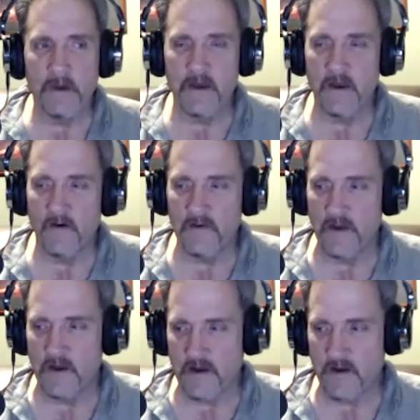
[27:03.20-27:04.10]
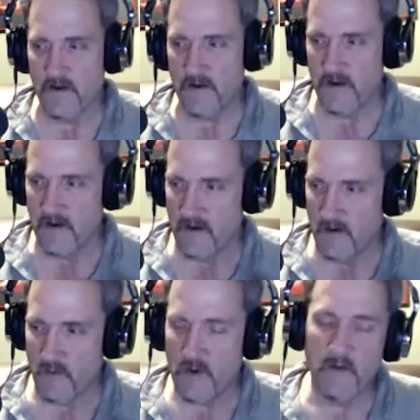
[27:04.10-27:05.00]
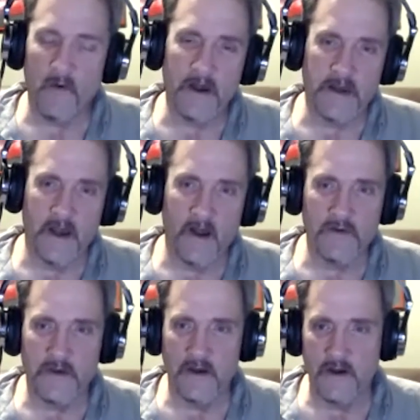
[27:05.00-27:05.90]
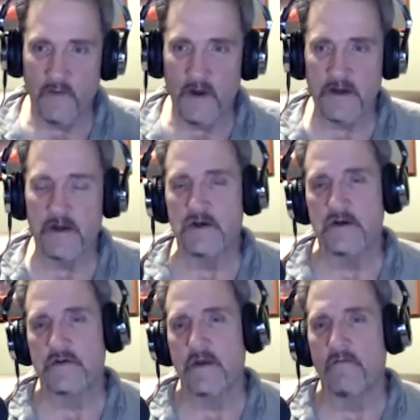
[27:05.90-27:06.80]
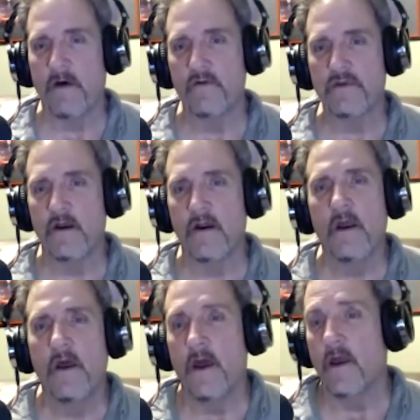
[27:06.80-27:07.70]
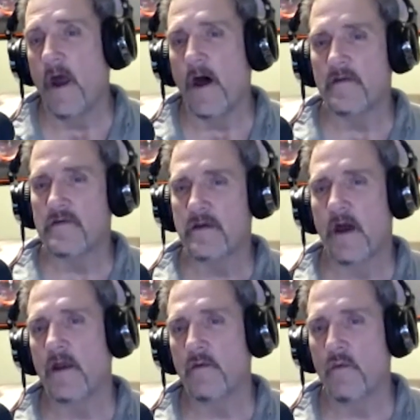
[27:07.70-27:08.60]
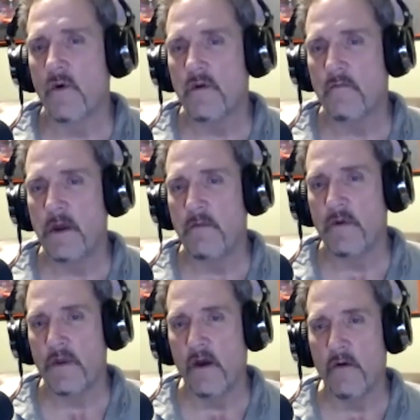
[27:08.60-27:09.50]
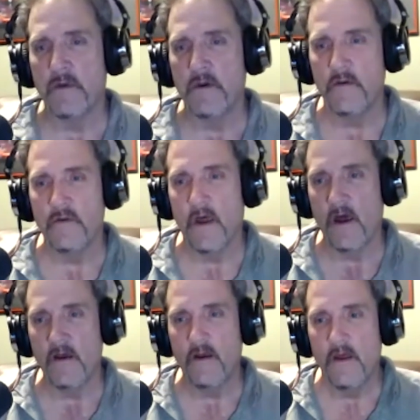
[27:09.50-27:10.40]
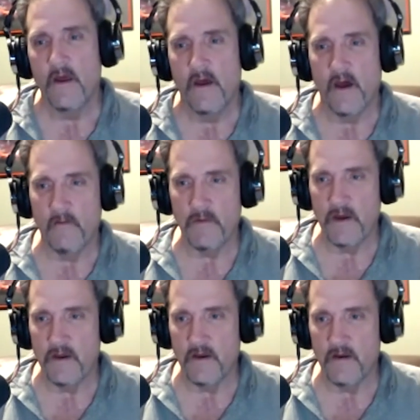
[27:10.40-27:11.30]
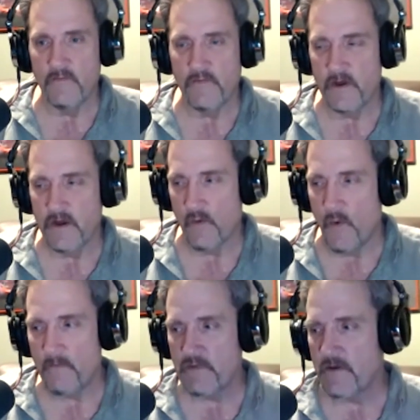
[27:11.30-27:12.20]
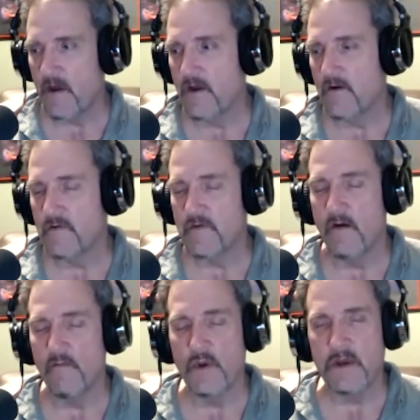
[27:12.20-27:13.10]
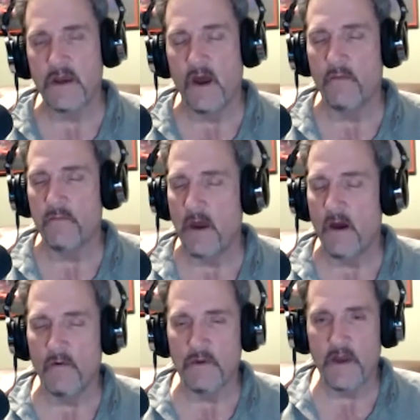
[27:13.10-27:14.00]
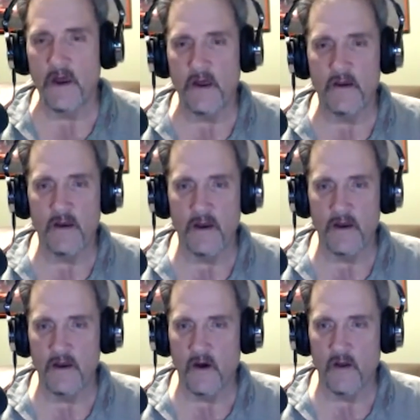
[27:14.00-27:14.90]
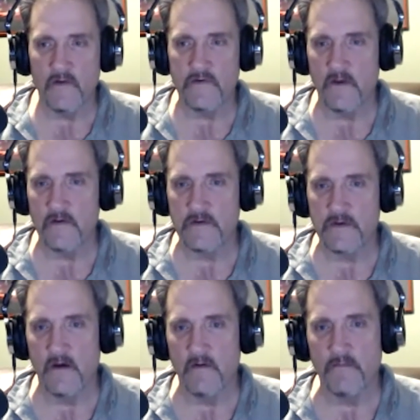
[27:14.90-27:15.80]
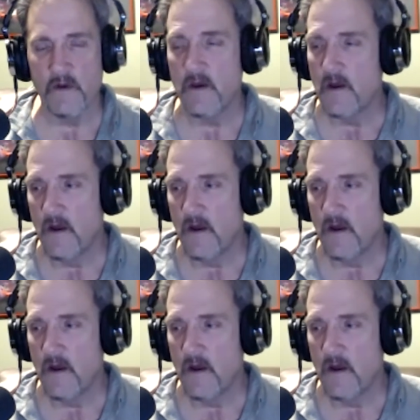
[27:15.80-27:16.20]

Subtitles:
me, like you really want to get out there, you want to get your stuff out there. And honest to God, we're the people to help you do that. I mean, if you need a website or something, we can help you out with that and all this other stuff. But,